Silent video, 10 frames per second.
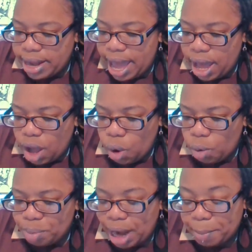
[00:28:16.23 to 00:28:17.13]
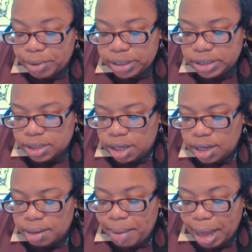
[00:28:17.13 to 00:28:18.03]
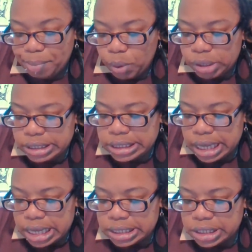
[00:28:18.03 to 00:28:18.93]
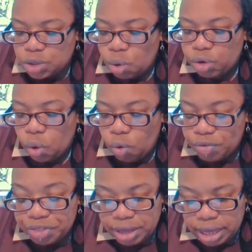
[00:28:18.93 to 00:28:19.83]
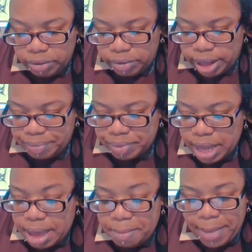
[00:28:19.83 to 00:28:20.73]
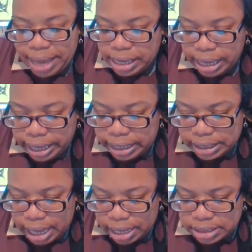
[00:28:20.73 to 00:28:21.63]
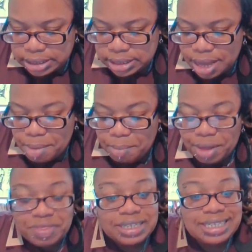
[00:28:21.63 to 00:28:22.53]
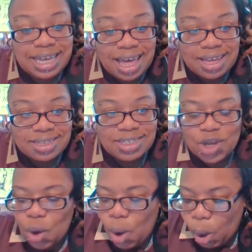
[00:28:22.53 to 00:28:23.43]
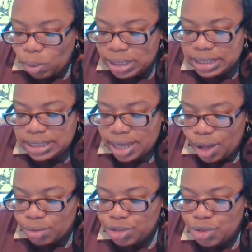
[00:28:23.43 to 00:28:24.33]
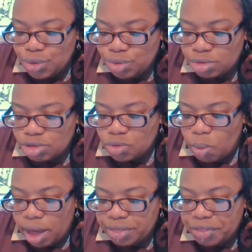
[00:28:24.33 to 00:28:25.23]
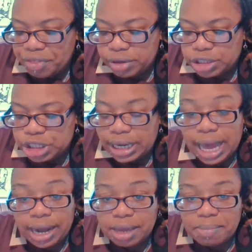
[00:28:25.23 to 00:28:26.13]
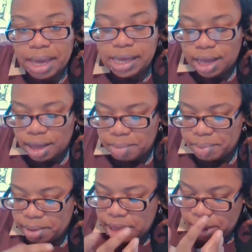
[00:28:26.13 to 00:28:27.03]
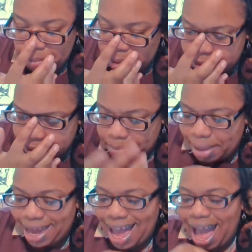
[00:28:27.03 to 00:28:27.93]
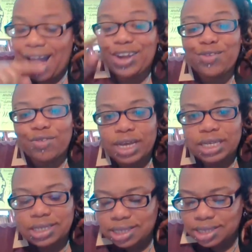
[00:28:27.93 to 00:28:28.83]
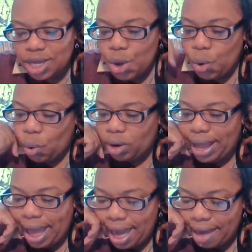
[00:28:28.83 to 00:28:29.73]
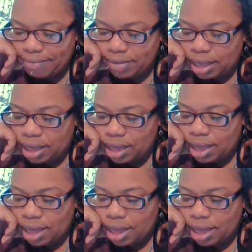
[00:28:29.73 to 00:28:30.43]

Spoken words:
An at-home popular bipolar test sold over the internet, made headlines, but the test only tells users whether their genetic makeup puts them at higher risk or having